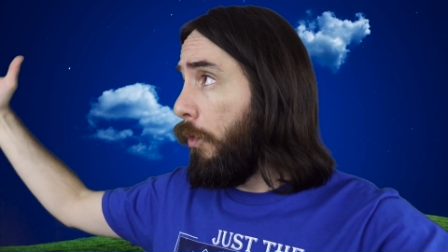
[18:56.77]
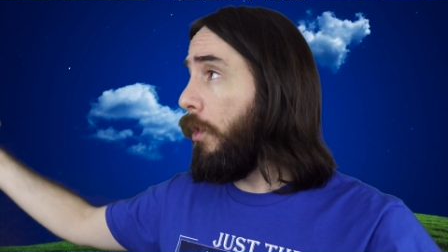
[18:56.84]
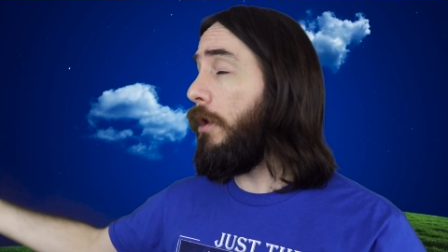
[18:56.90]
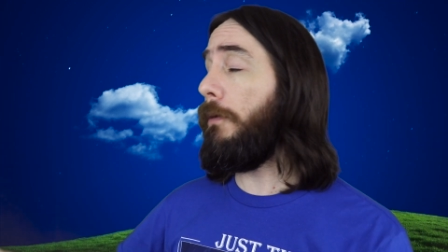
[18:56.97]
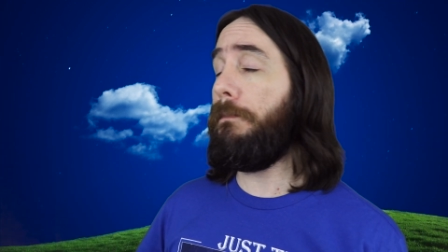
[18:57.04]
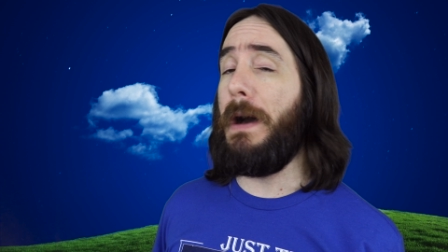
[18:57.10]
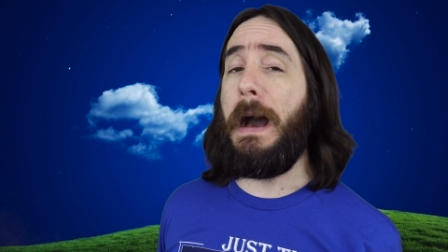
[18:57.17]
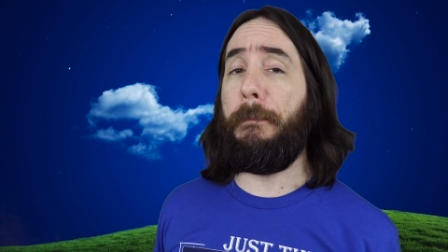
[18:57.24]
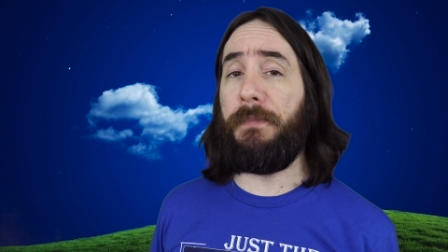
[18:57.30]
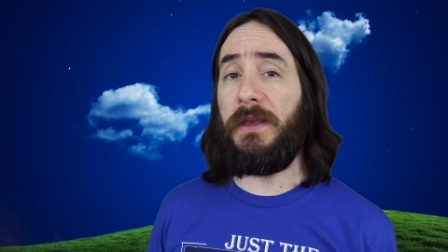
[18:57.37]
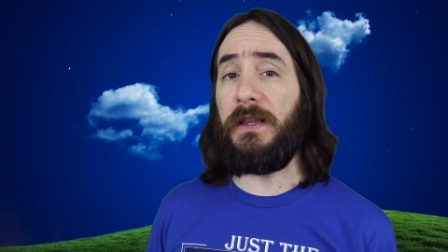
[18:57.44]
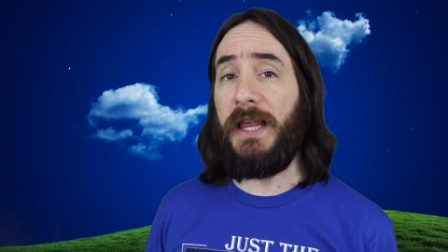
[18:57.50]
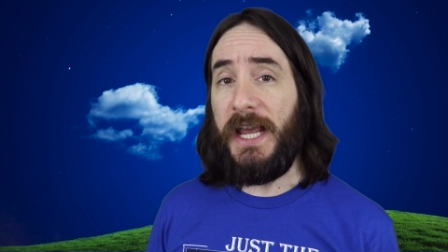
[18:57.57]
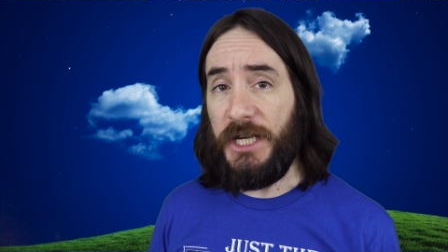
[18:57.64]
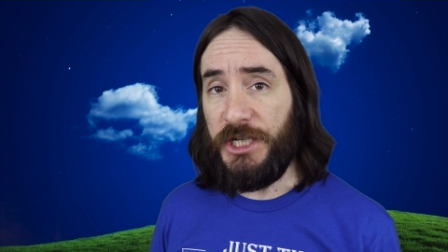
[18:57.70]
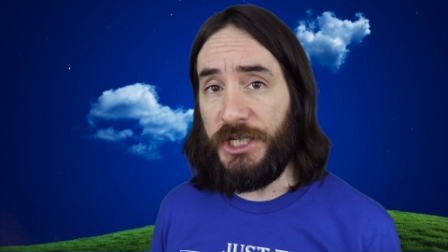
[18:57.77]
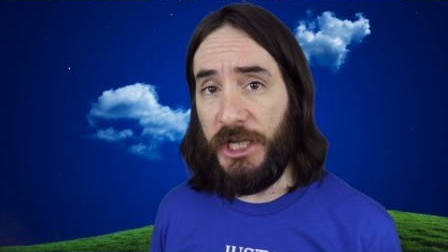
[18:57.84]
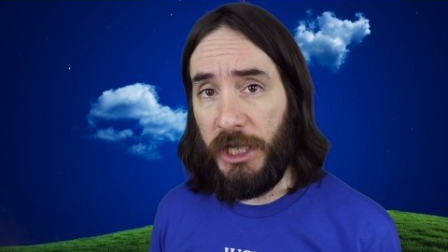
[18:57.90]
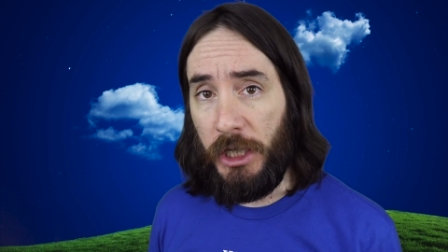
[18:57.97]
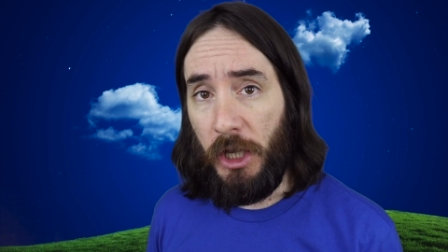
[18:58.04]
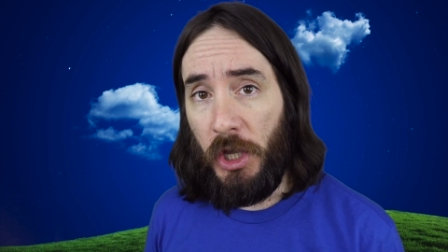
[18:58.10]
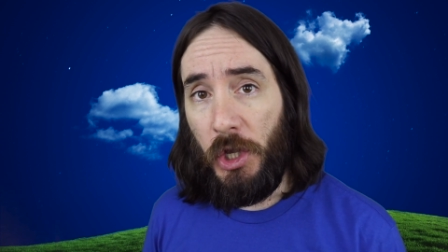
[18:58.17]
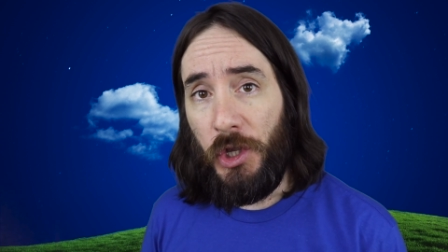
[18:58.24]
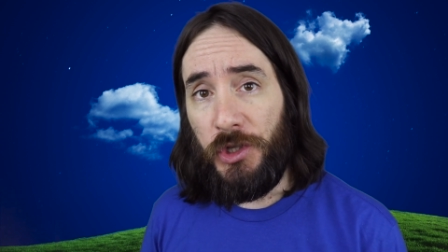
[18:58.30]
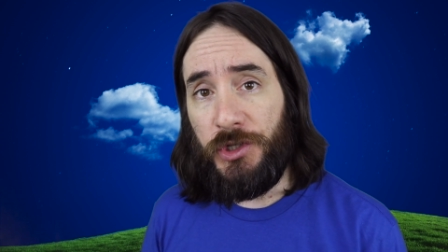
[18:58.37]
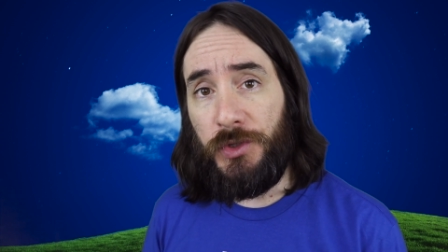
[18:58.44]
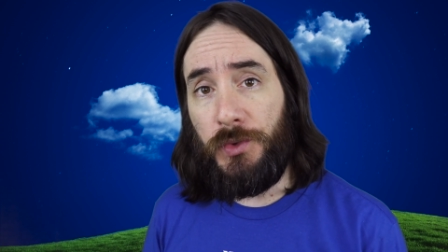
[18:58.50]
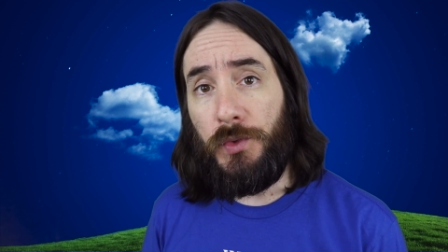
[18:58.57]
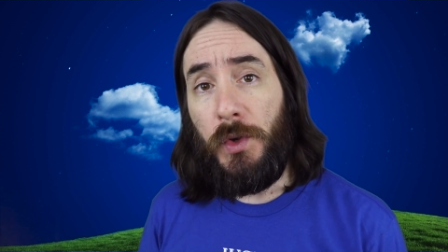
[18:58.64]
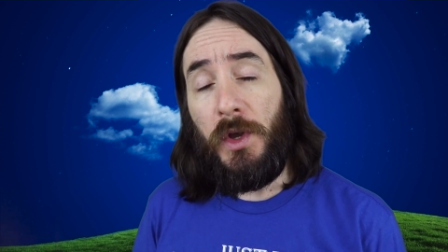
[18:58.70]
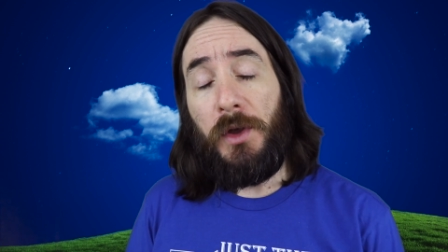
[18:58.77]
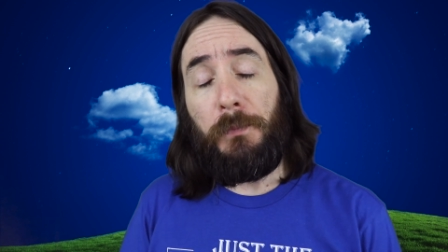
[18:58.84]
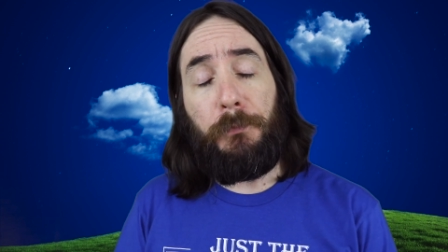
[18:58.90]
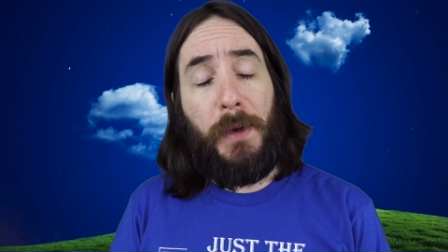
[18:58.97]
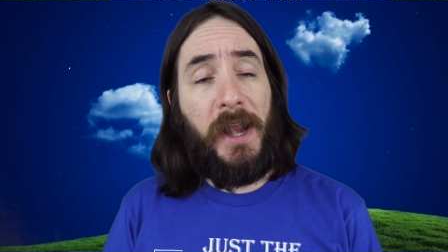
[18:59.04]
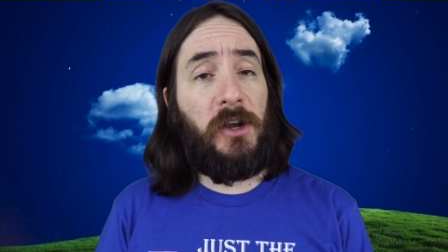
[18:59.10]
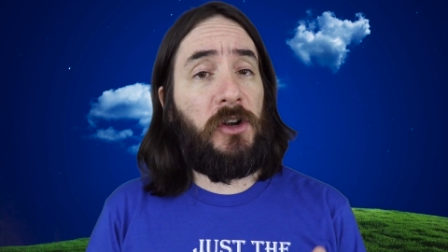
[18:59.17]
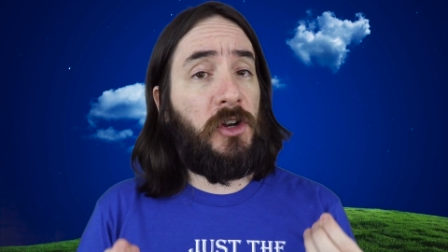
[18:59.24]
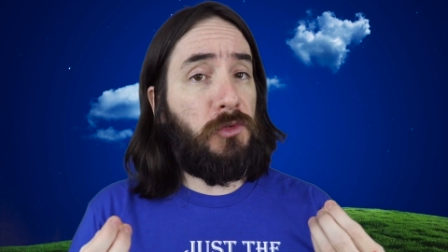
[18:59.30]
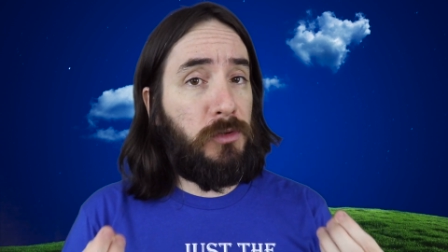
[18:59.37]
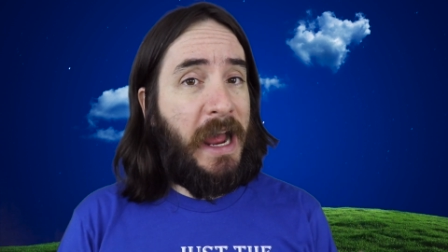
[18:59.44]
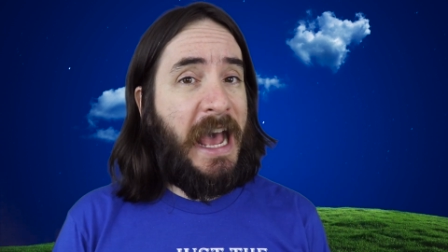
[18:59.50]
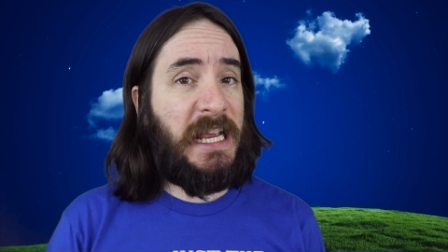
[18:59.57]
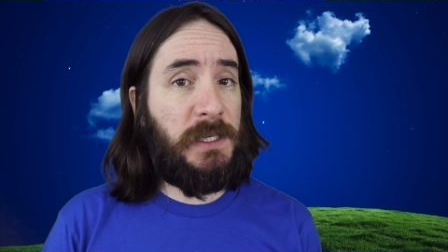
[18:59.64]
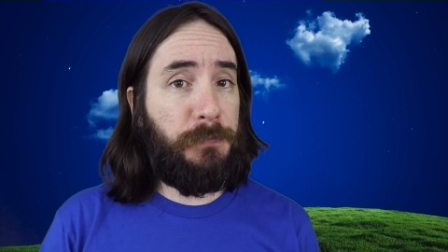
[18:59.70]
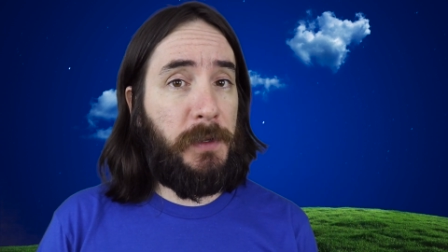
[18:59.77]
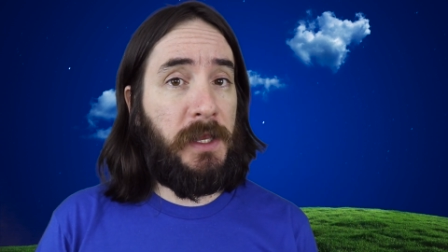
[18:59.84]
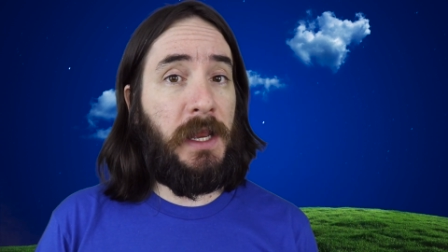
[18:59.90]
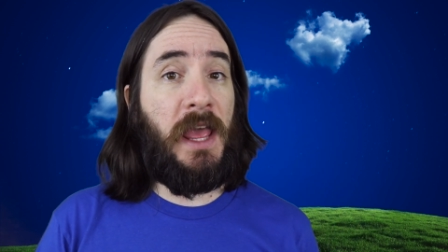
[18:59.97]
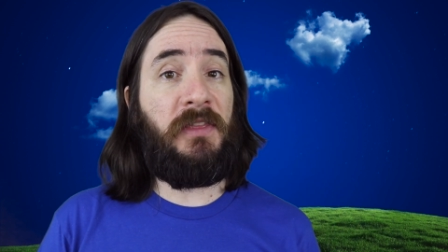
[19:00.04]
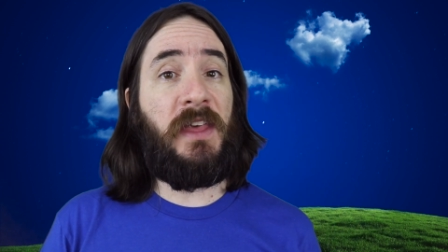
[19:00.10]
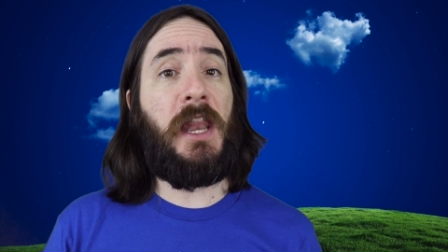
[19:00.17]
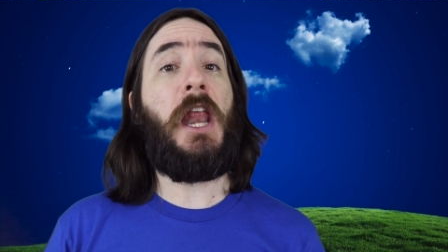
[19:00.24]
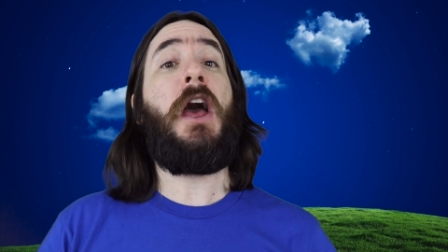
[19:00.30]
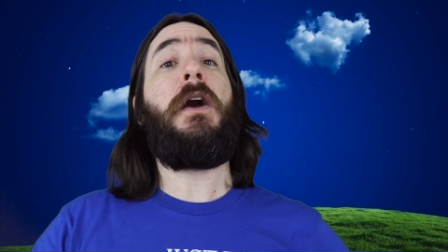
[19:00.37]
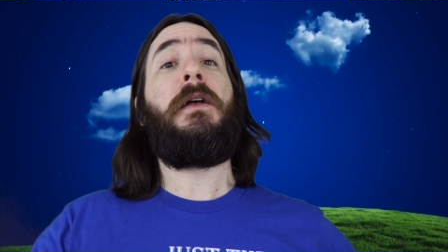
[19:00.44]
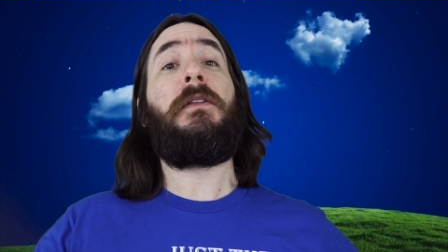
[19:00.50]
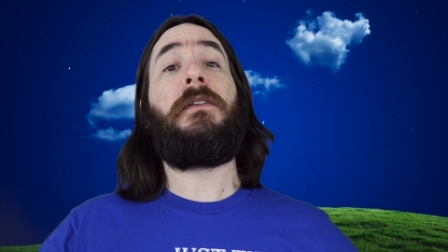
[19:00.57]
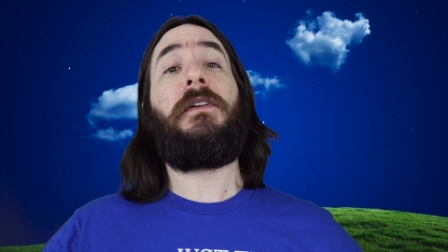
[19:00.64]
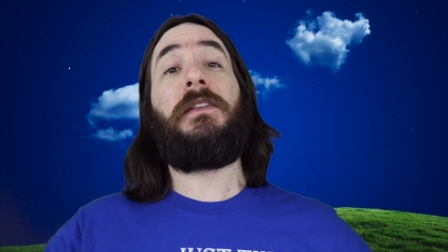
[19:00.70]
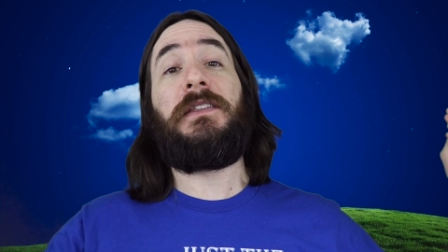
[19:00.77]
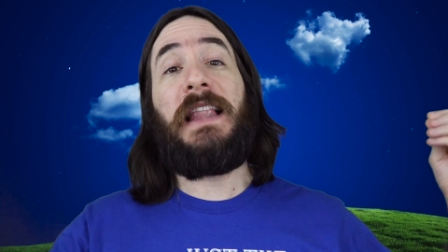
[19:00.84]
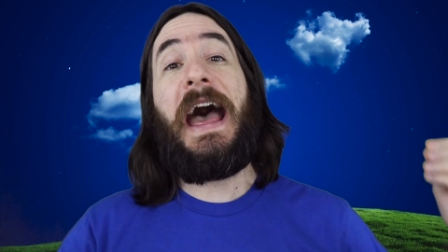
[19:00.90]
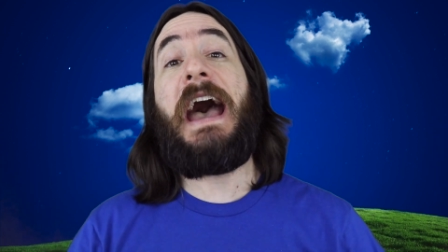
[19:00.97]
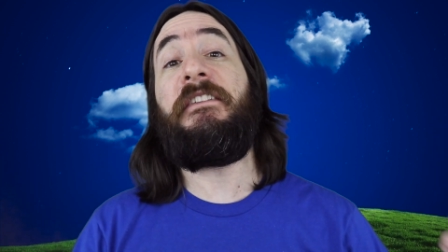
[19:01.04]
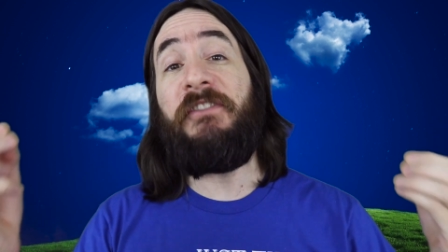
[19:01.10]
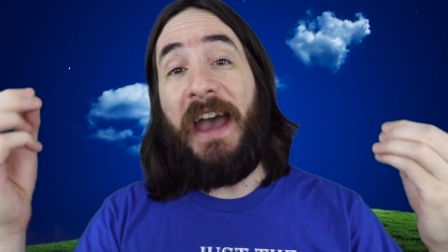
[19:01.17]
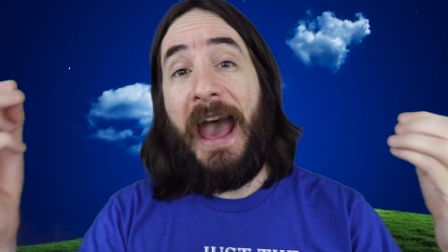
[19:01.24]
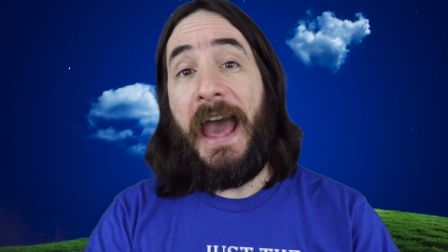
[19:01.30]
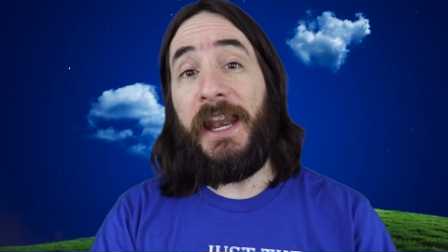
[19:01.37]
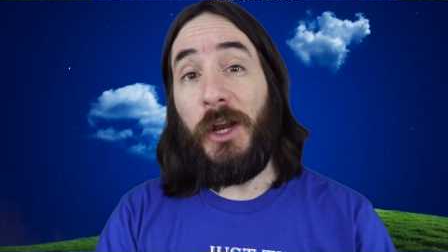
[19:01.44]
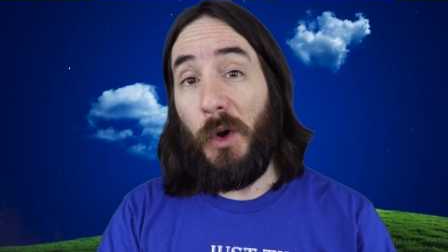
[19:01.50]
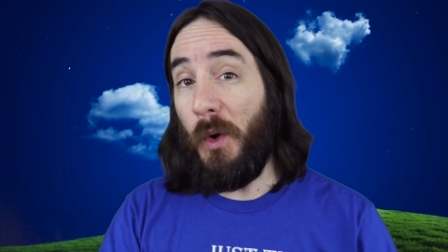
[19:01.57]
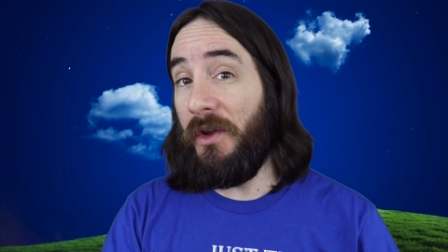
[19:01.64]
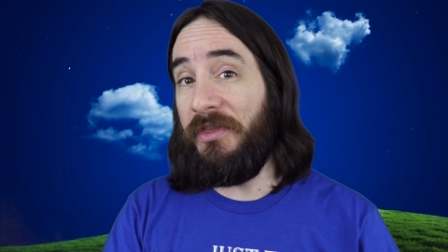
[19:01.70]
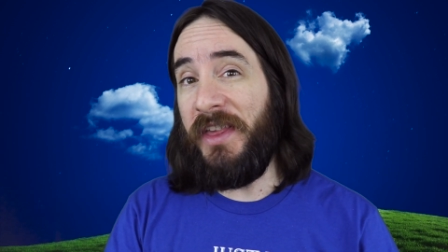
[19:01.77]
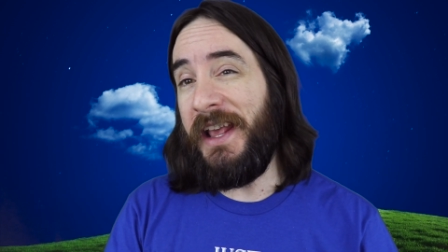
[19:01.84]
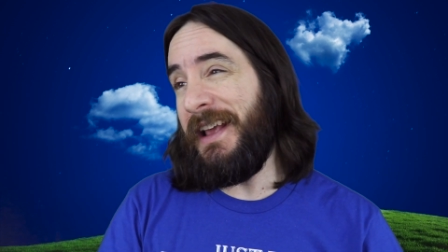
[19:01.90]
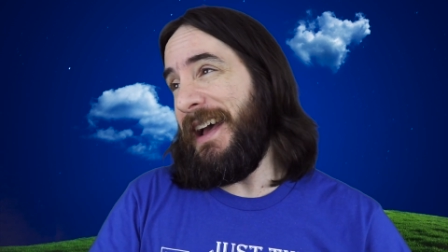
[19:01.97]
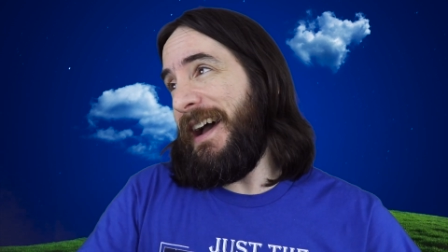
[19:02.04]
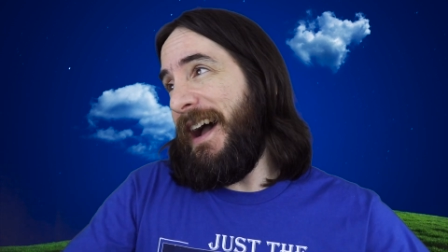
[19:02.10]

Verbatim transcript: world population to better grasp it and then laugh at it or think,